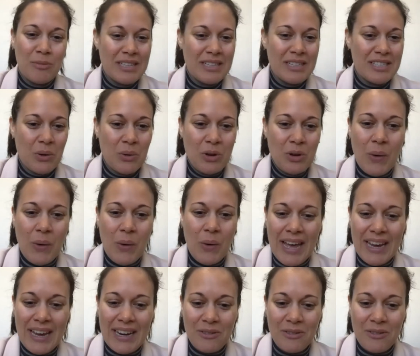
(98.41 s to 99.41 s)
So go
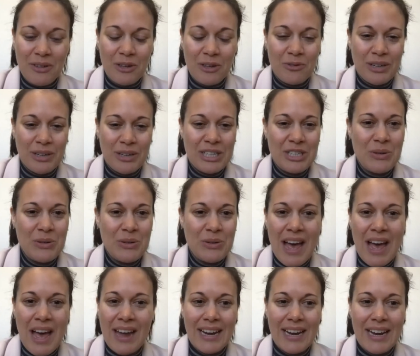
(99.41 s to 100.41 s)
ahead and feel free to do
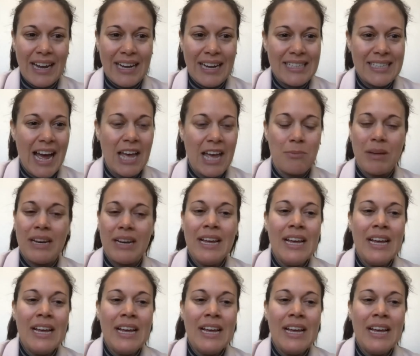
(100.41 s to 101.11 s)
that at any time.